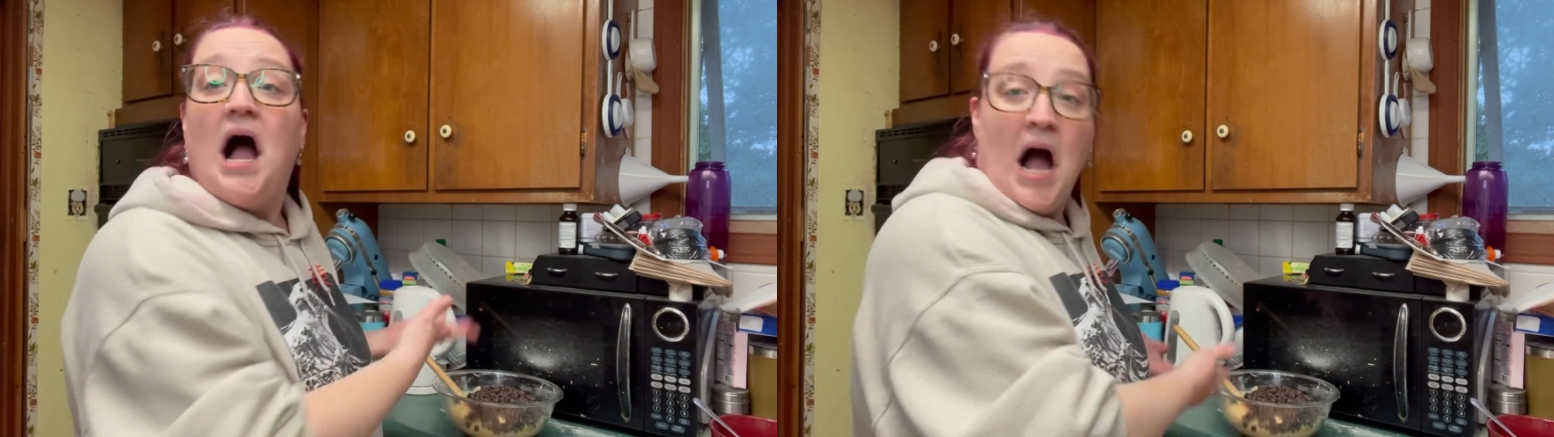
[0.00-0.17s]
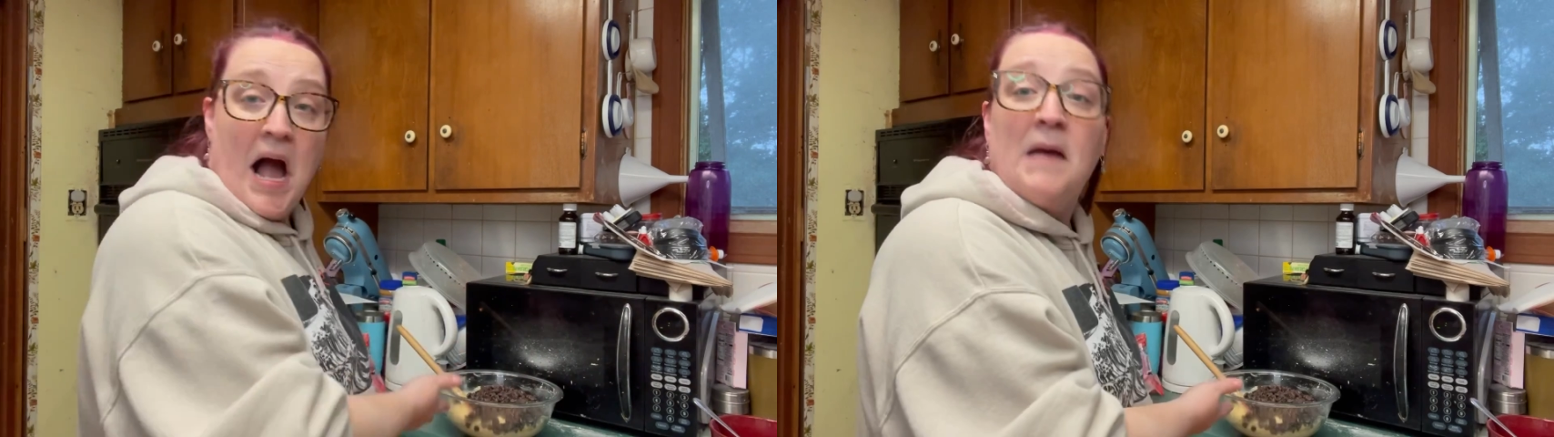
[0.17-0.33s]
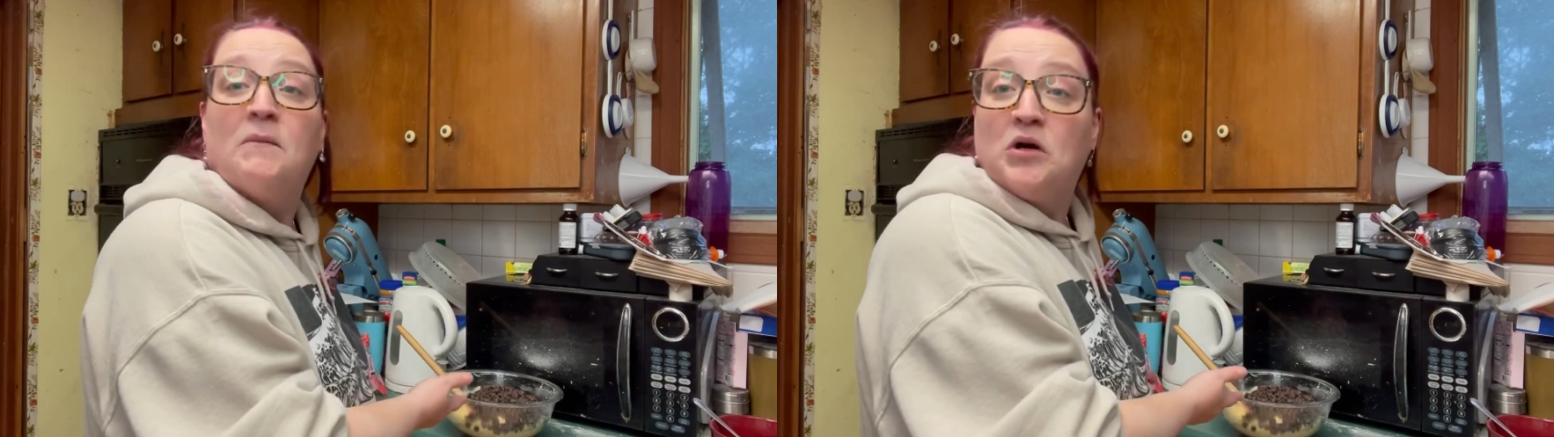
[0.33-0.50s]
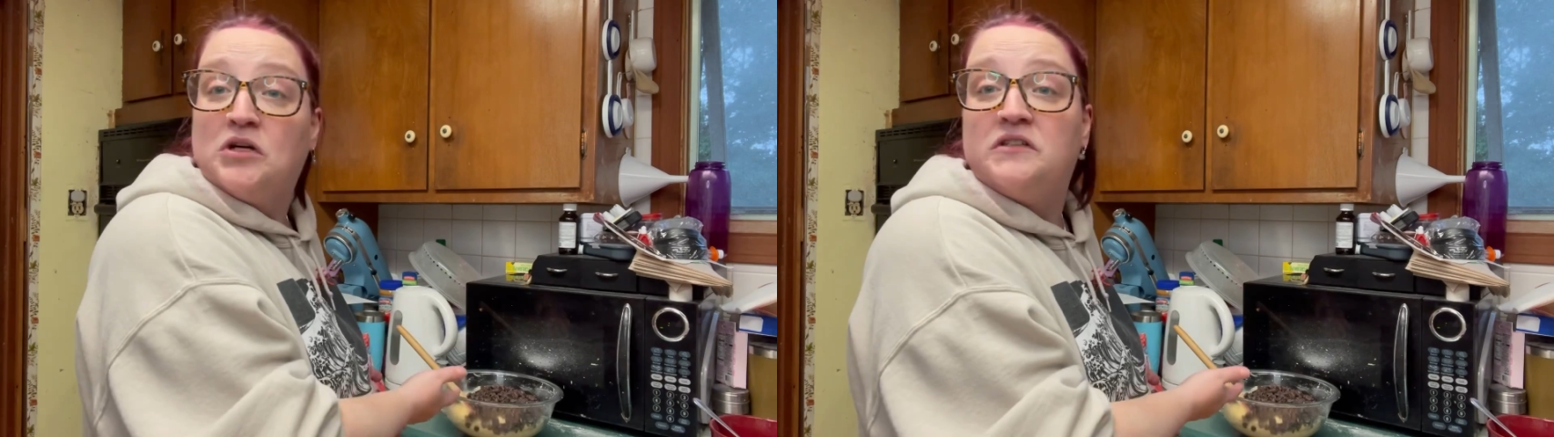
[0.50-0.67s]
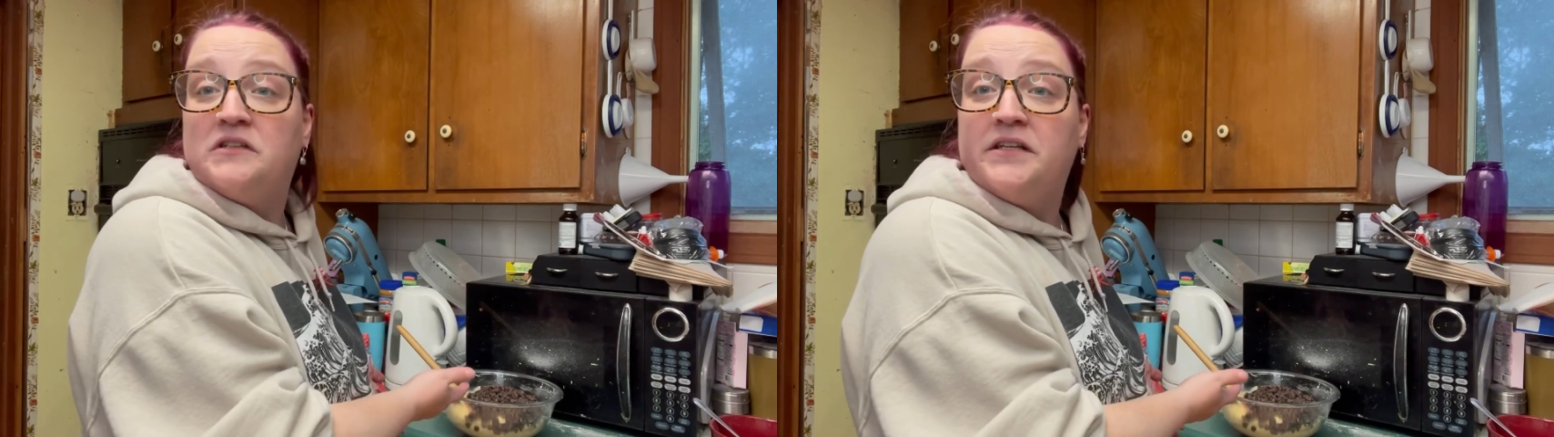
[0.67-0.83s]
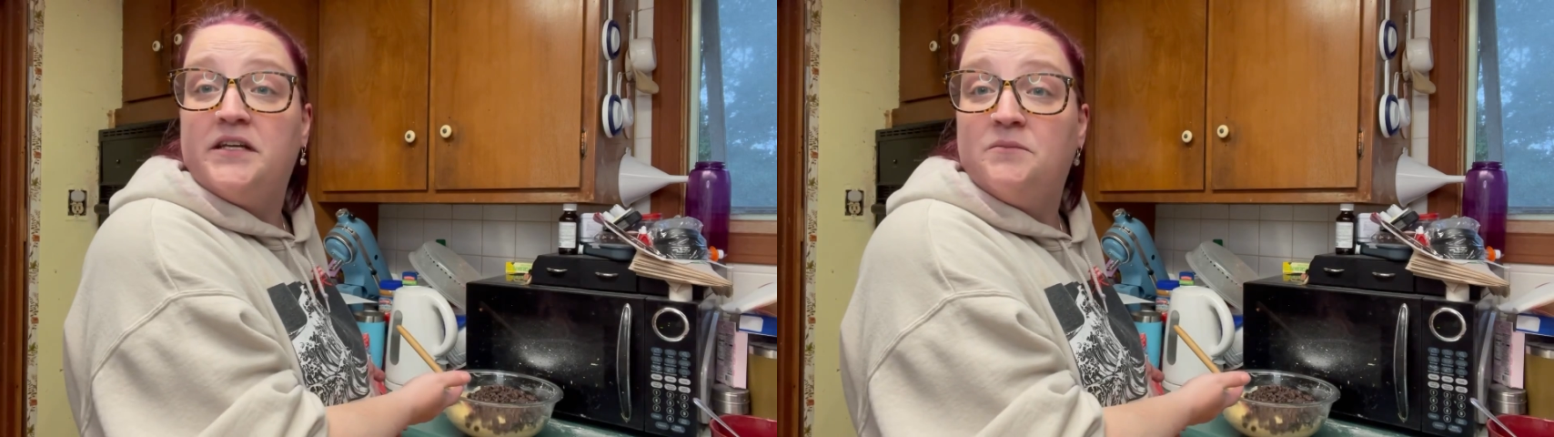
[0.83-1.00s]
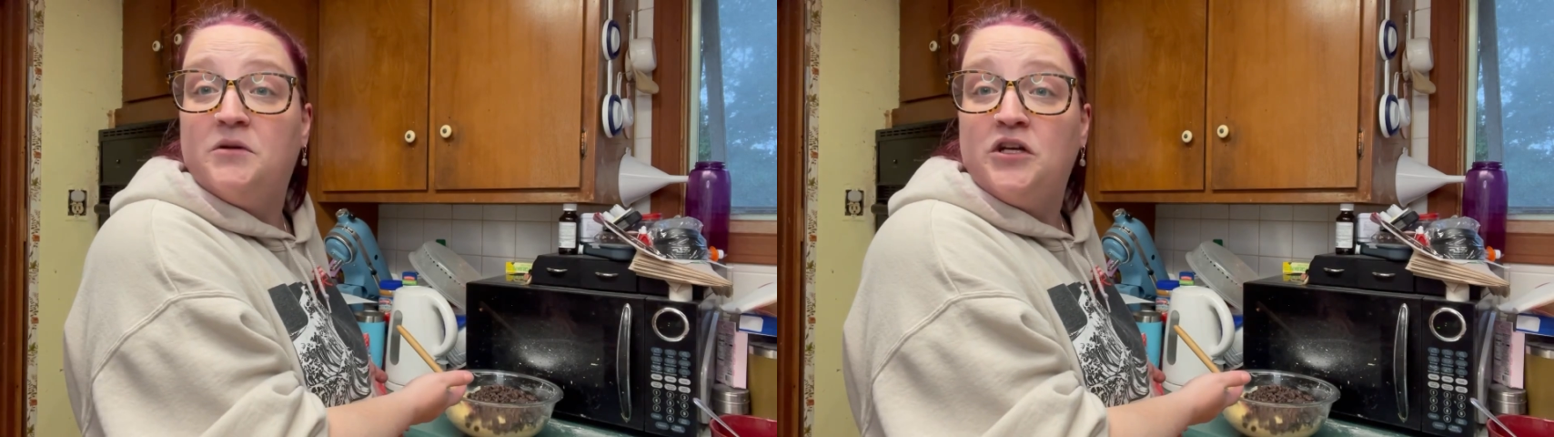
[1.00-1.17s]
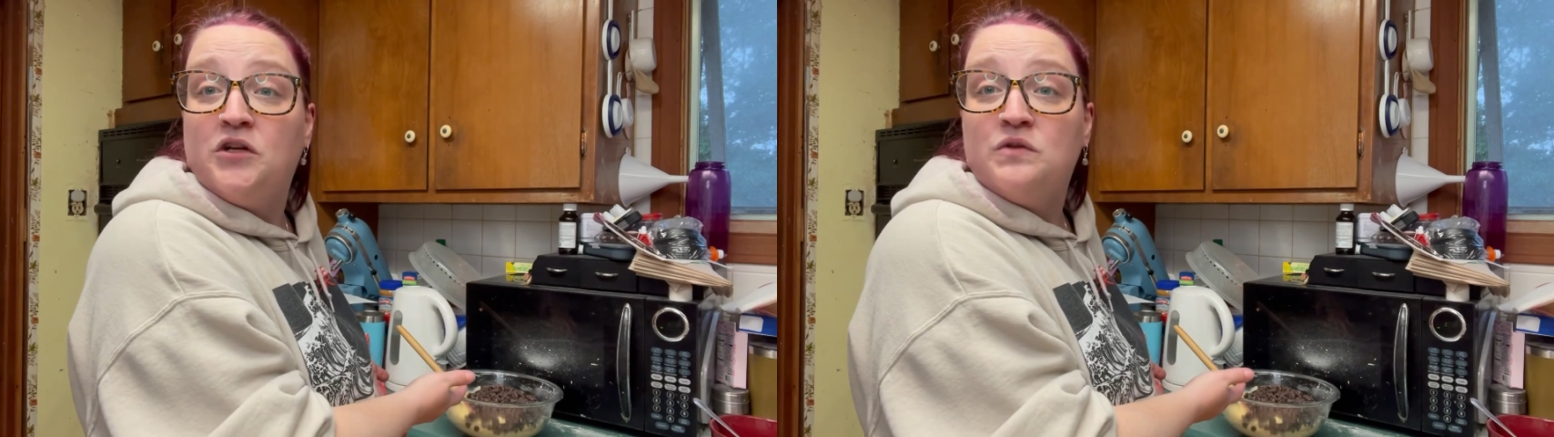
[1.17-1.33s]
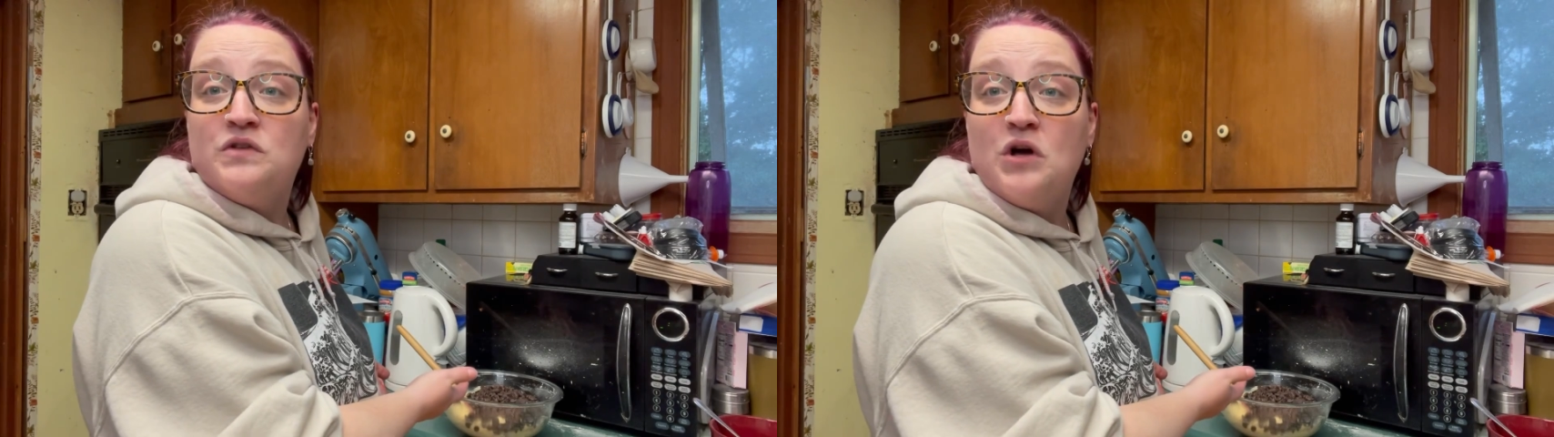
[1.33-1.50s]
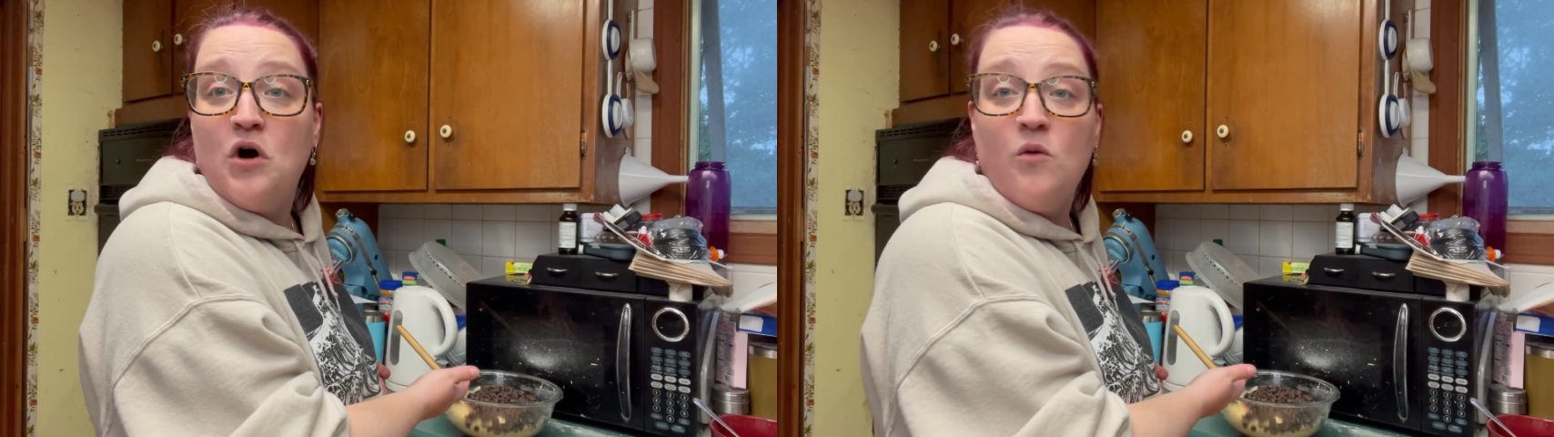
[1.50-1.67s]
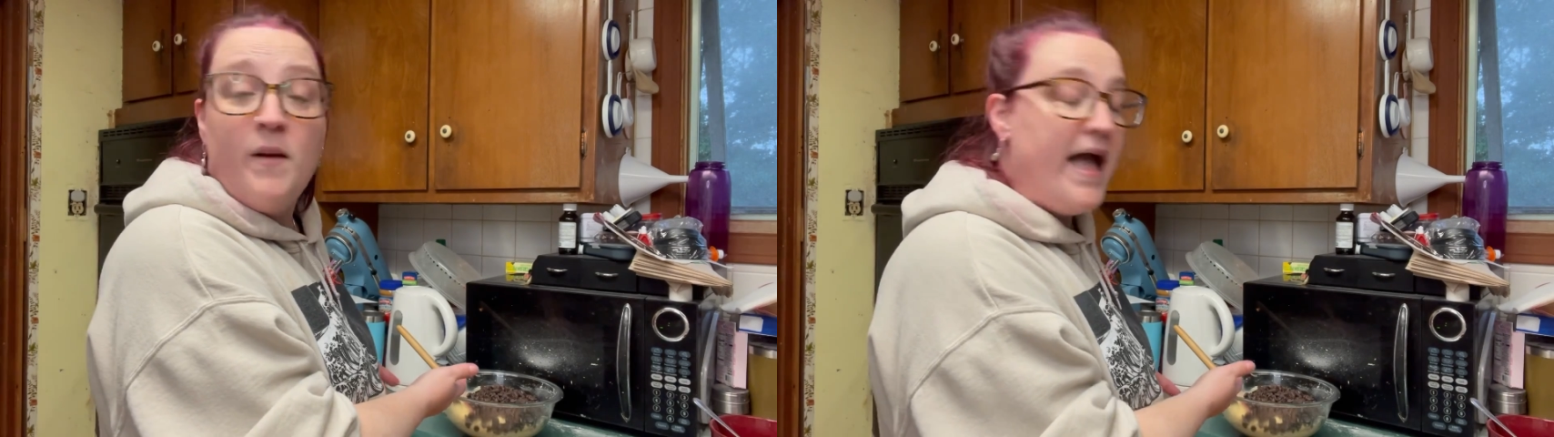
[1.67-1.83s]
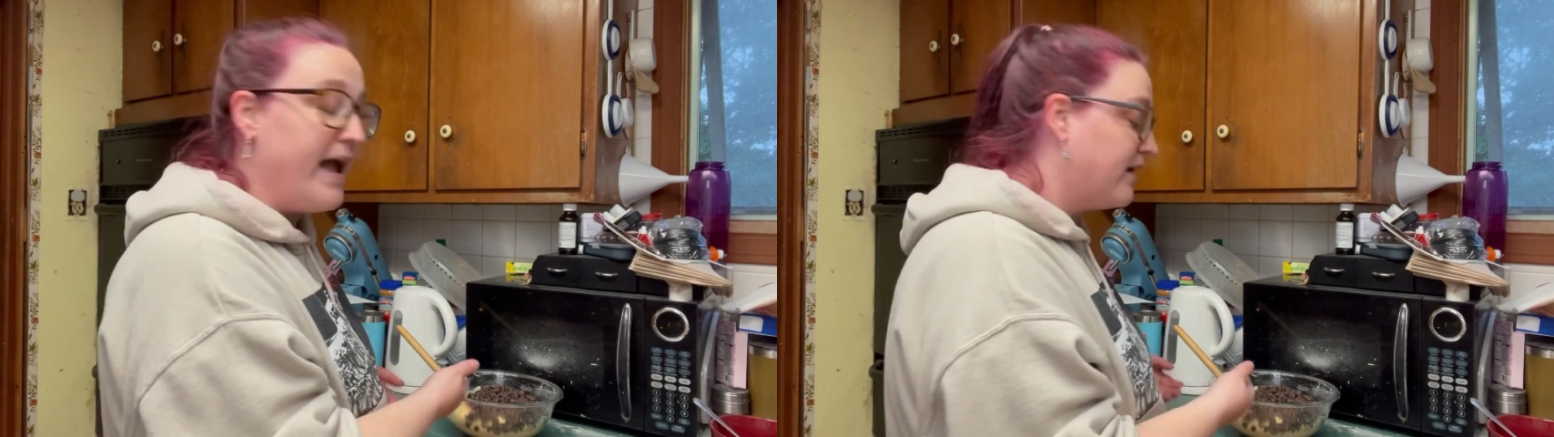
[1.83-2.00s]
I personally am going to use the whole
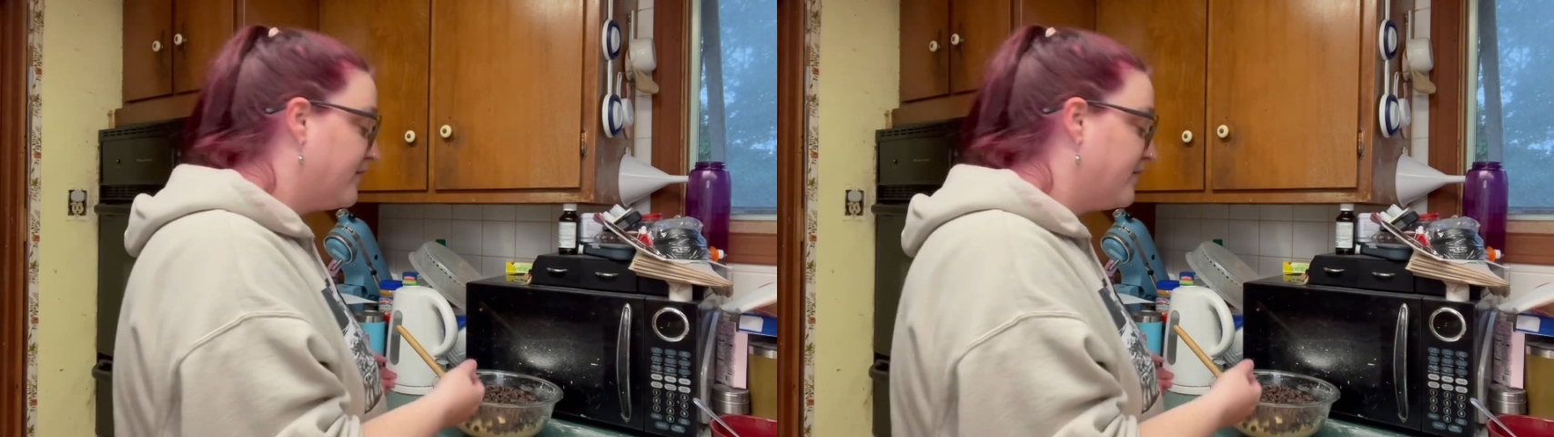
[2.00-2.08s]
bag.